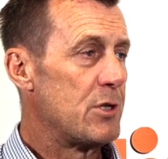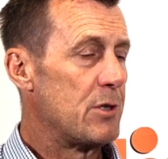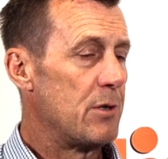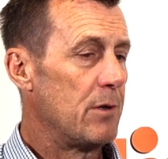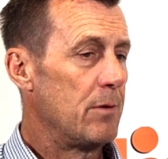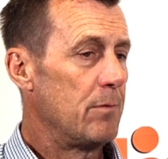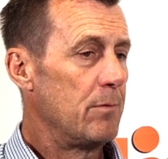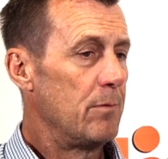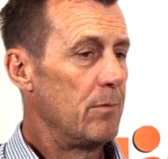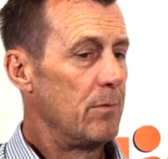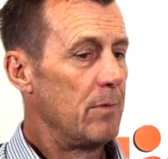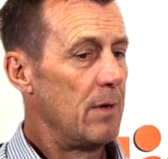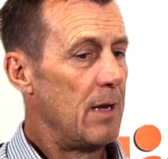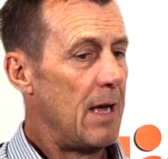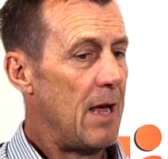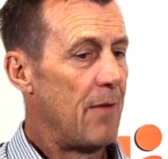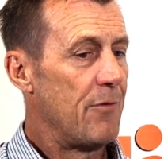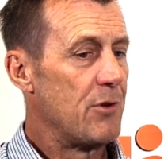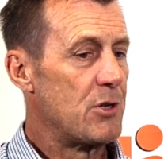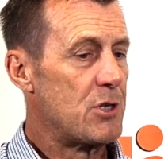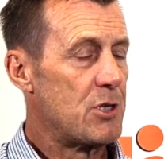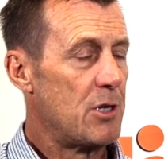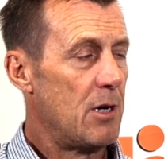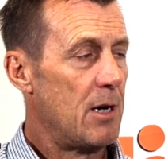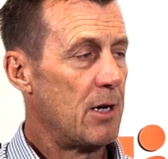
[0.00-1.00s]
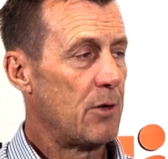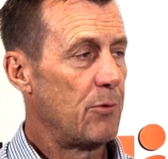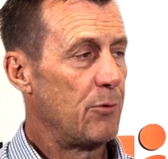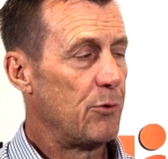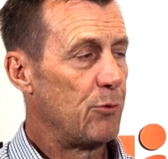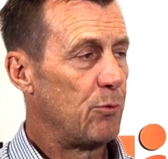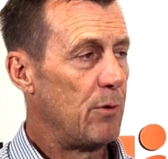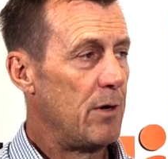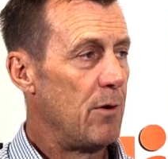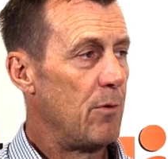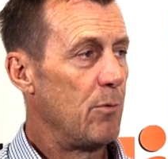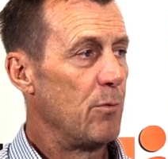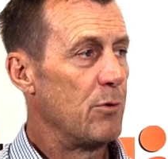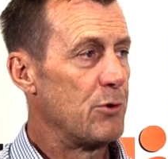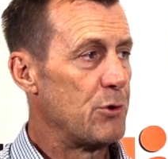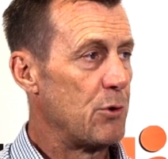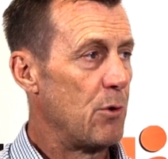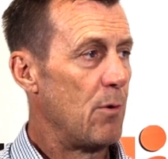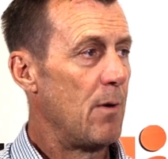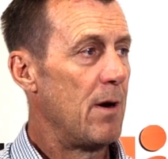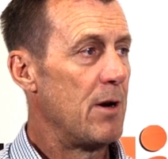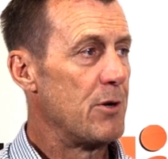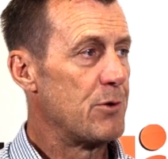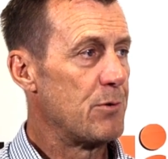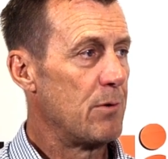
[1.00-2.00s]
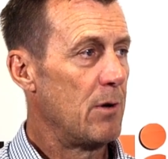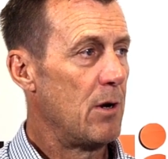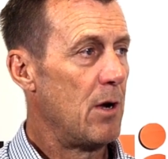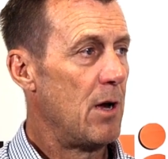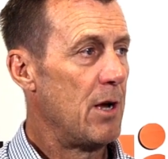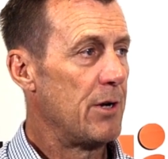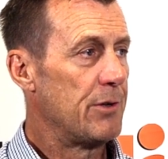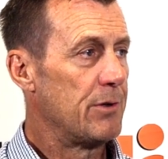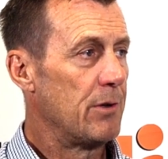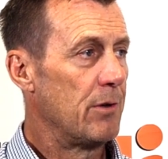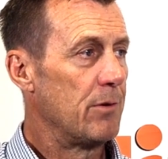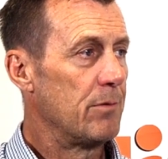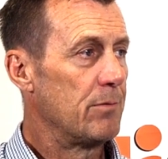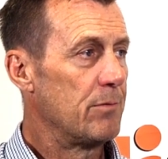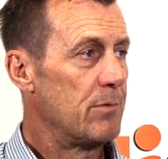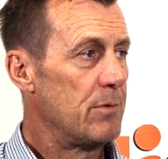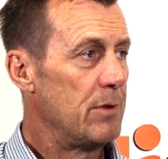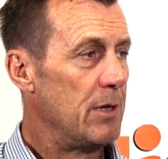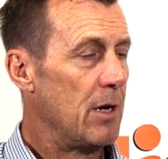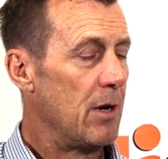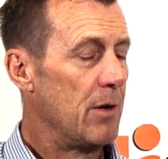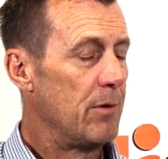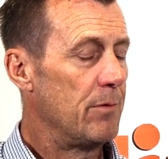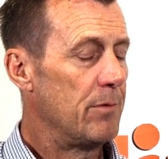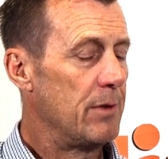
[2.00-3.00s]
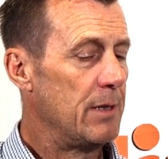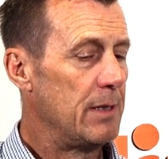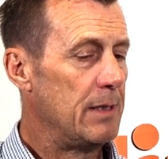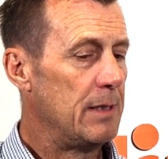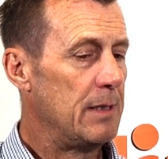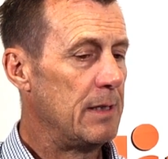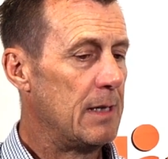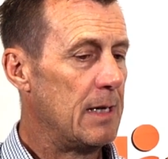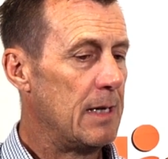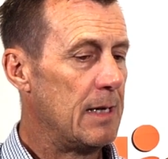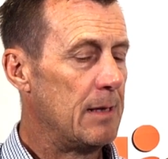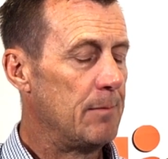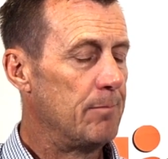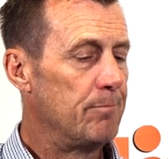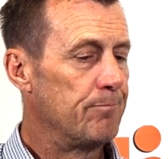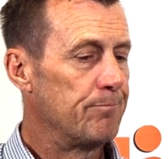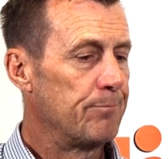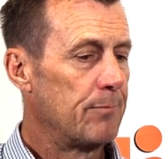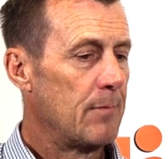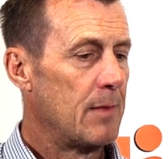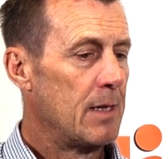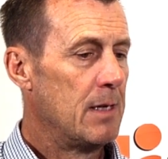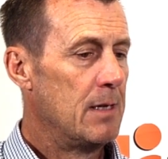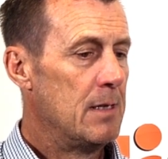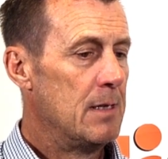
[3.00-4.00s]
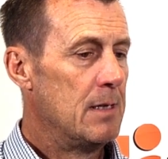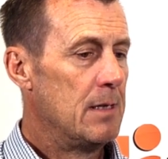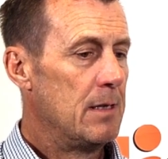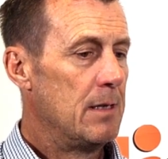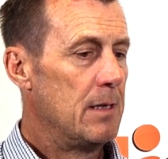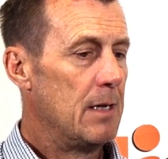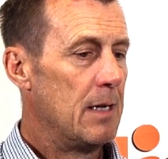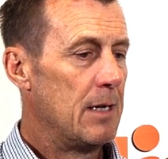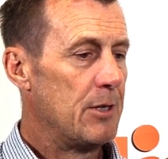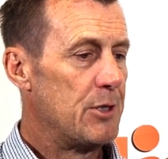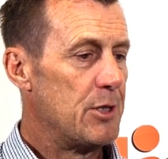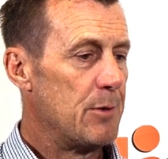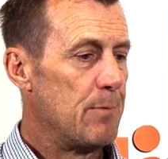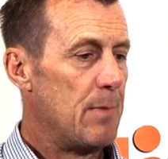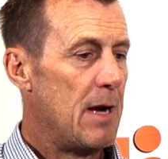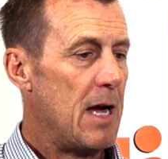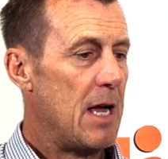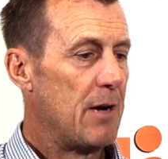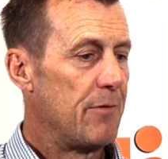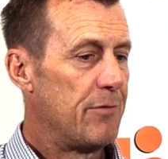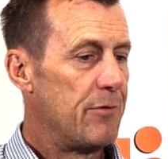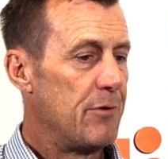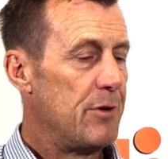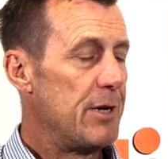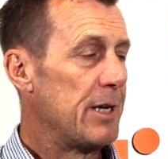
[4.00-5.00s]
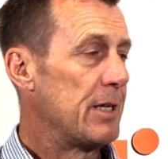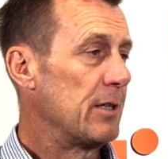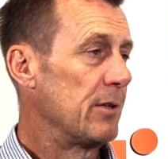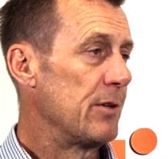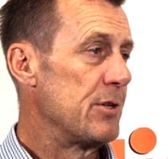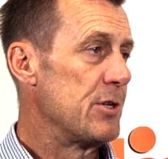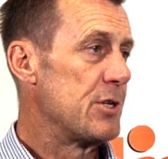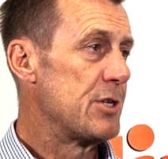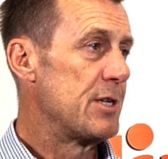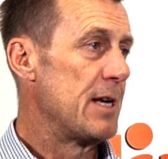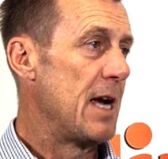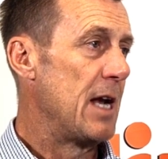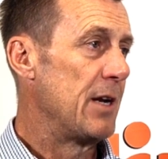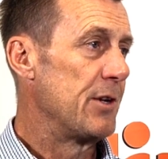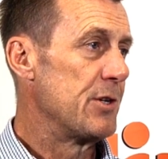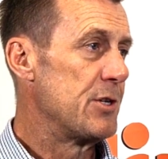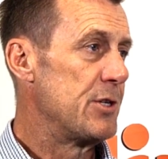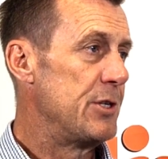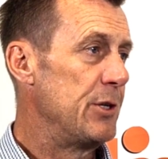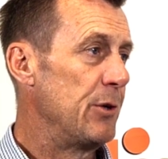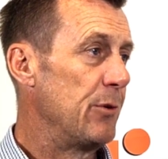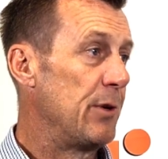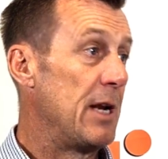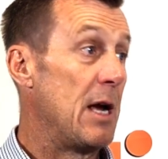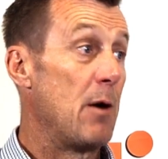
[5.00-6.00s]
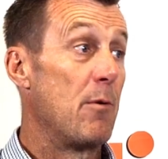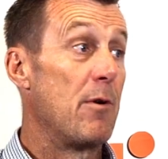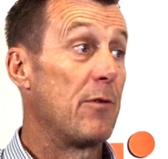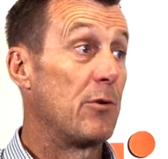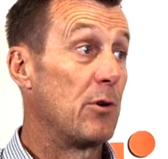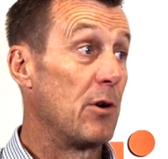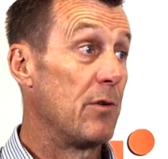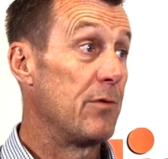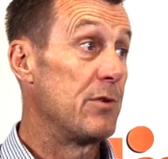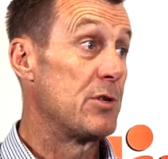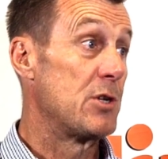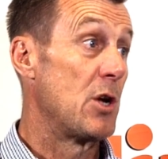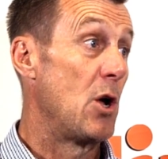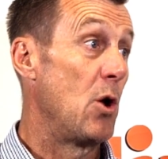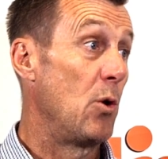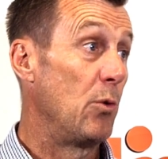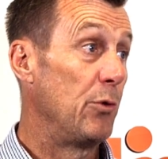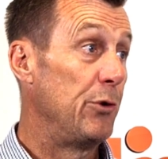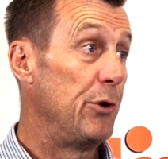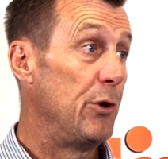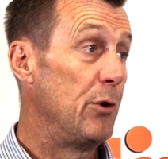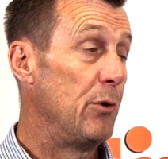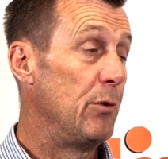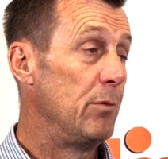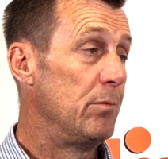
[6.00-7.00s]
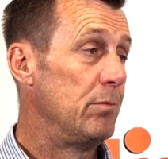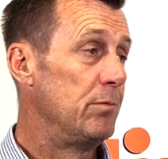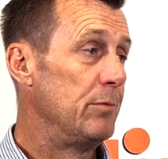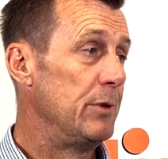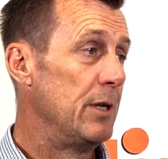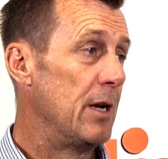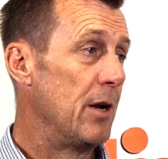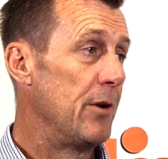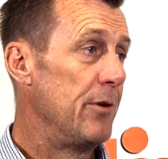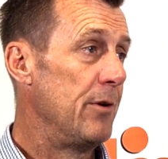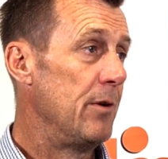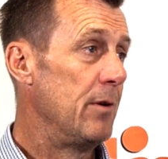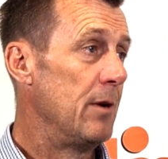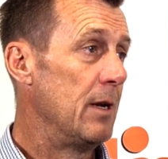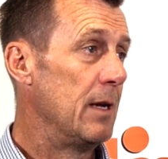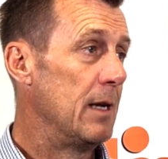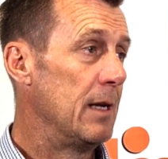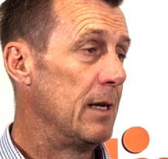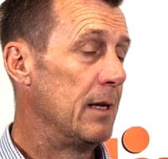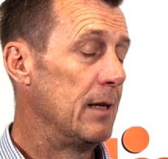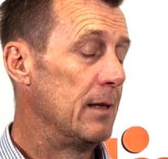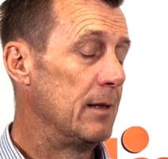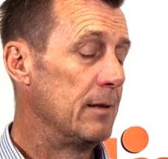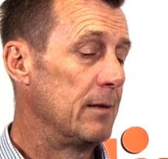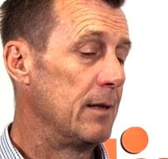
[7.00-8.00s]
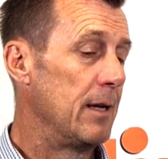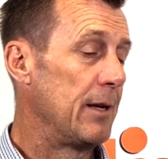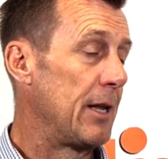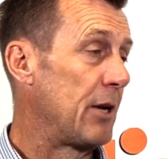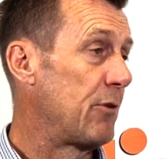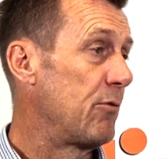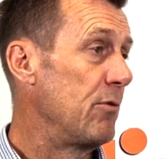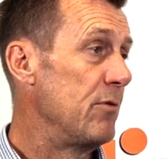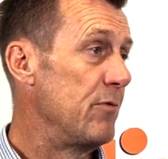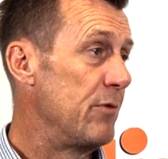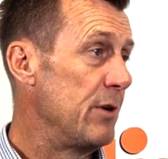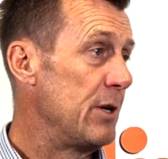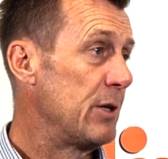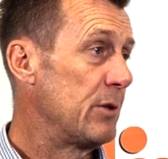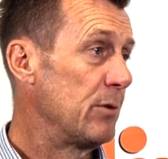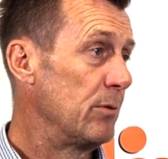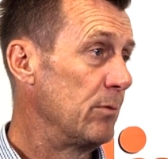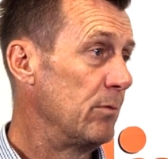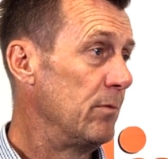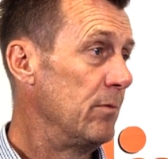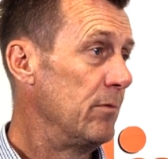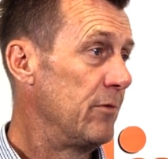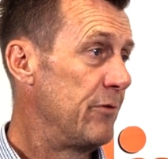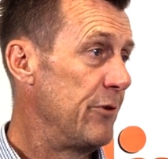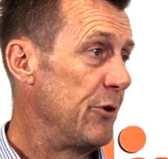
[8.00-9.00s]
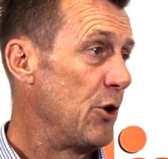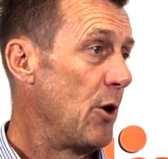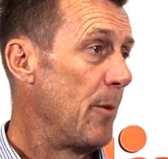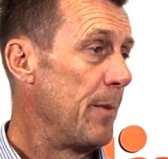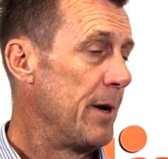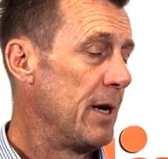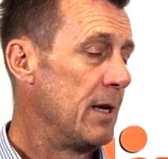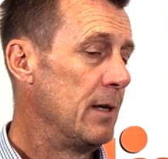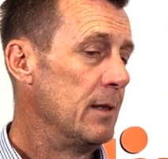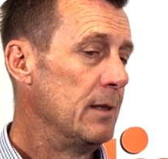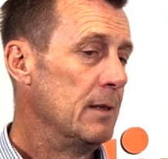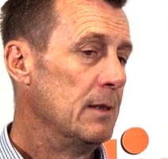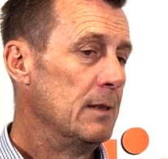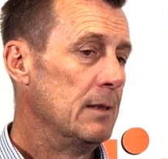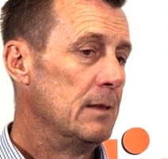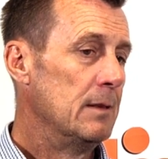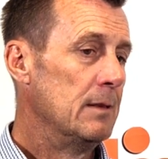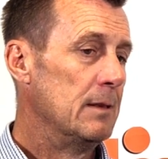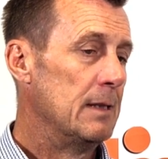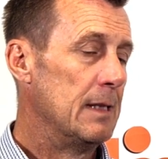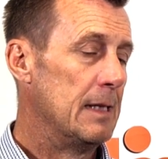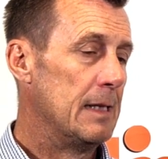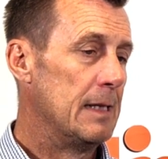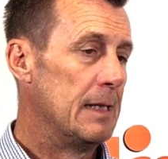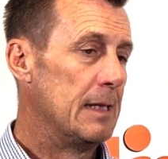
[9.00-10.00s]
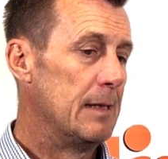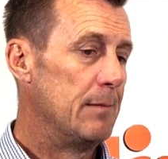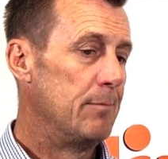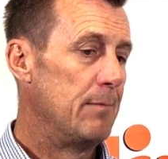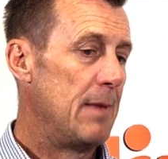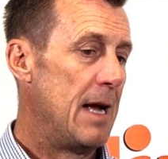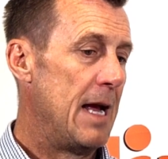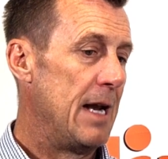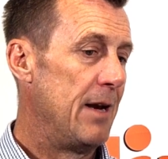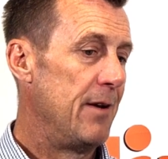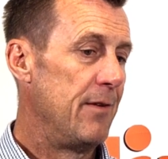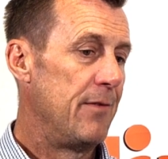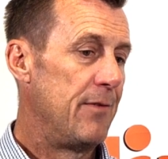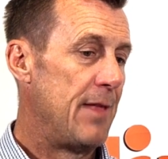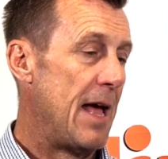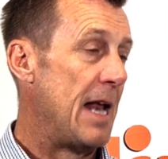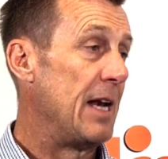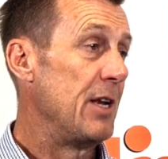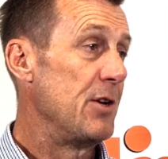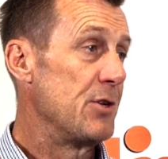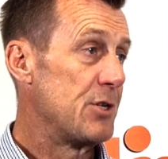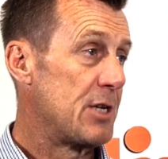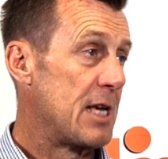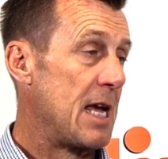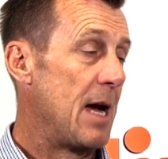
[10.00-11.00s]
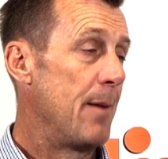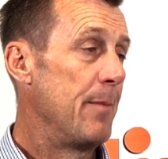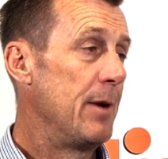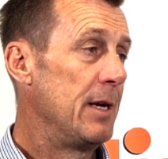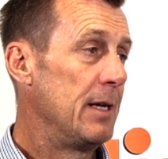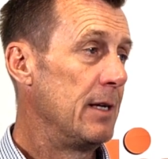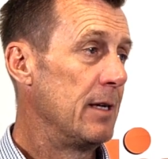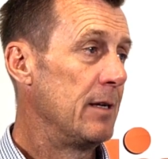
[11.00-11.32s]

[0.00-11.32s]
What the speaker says: to other cycles where it was always reliant on, the demand for nickel and stainless steel. Now we've got this whole new, electric vehicle phenomena, and that is coming.